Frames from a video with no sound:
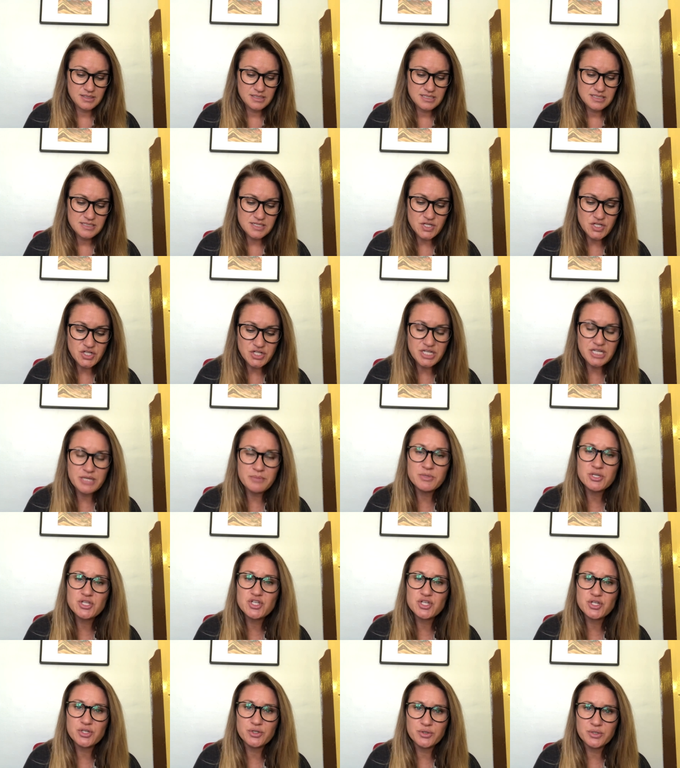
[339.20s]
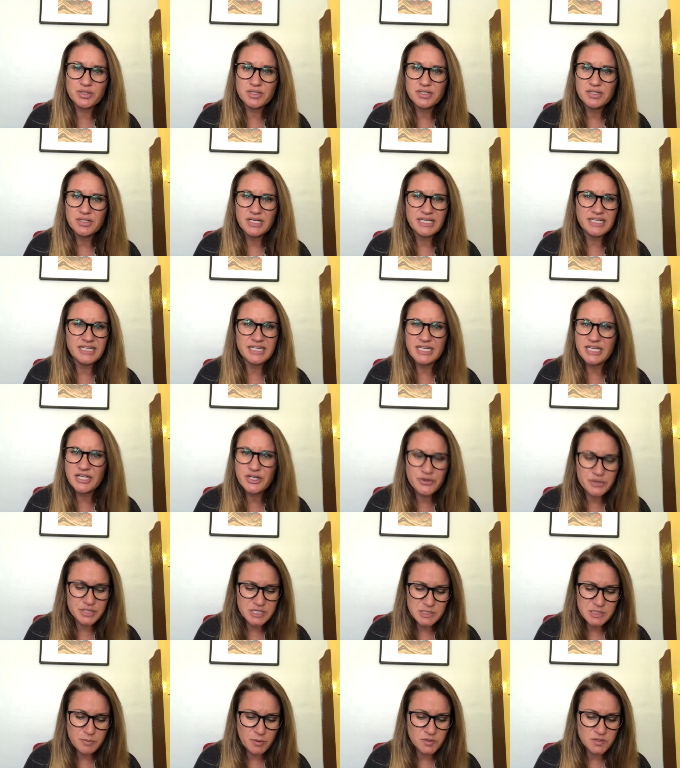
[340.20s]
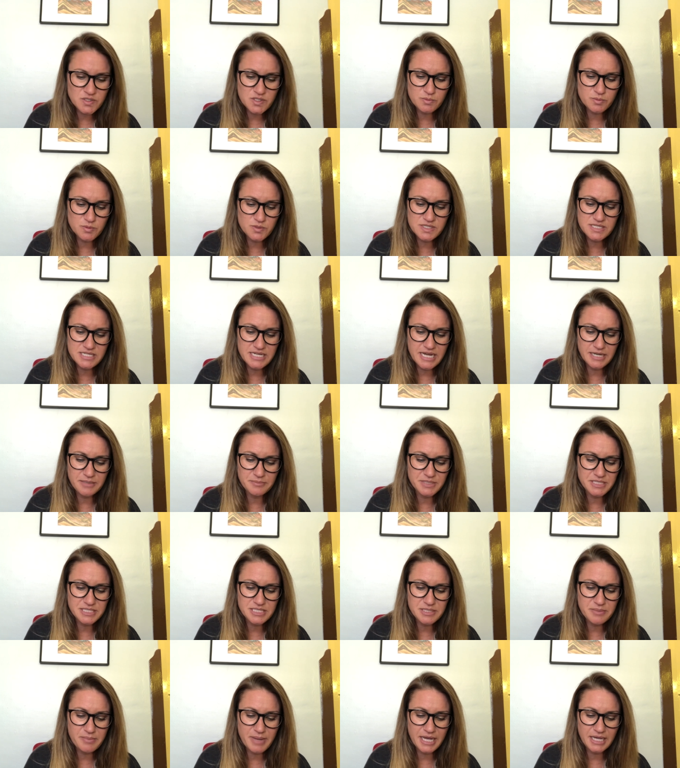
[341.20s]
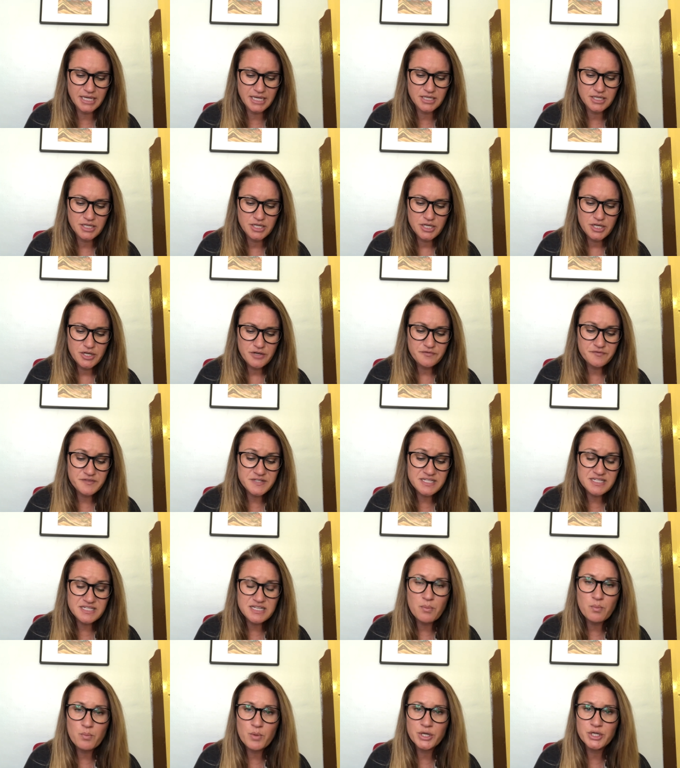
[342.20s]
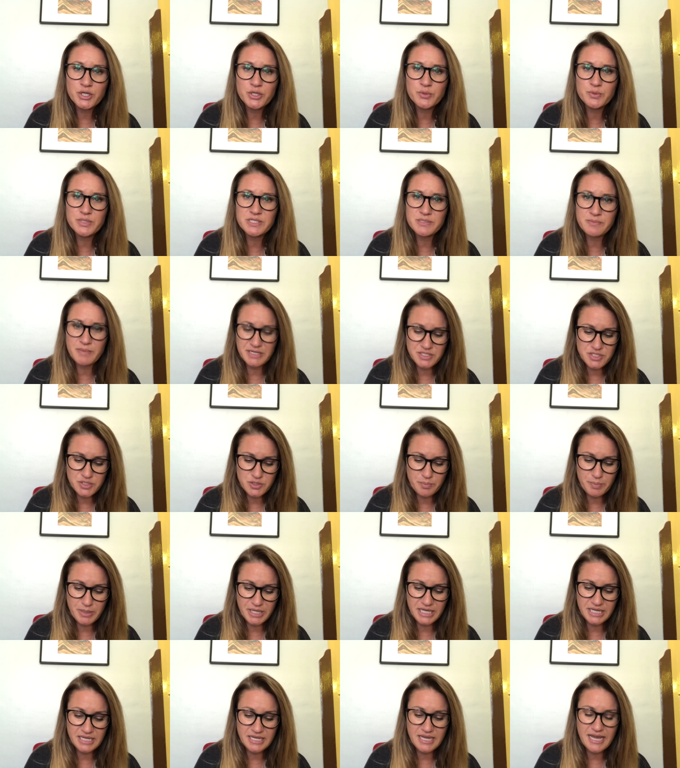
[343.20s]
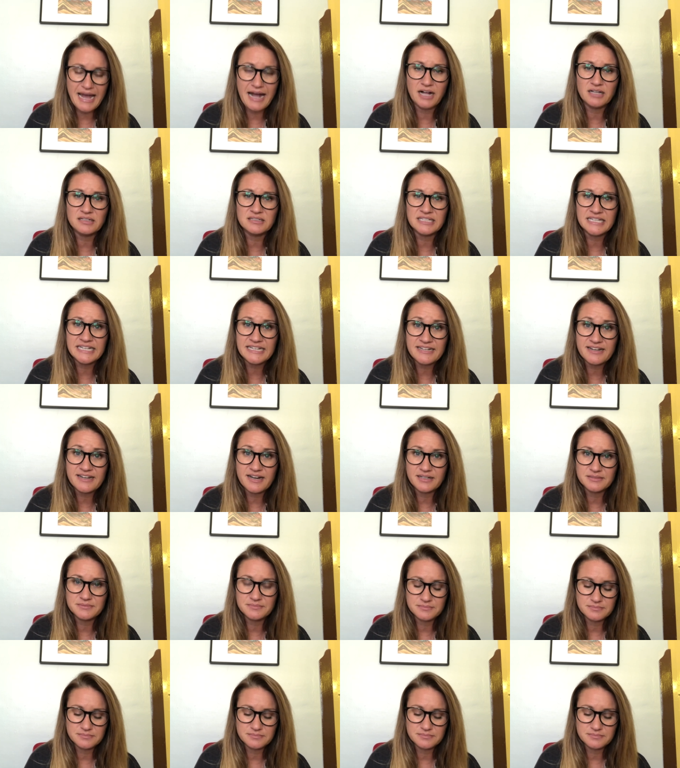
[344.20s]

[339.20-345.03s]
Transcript: Such an immature and irresponsible statement to make for someone who is meant to be our leader.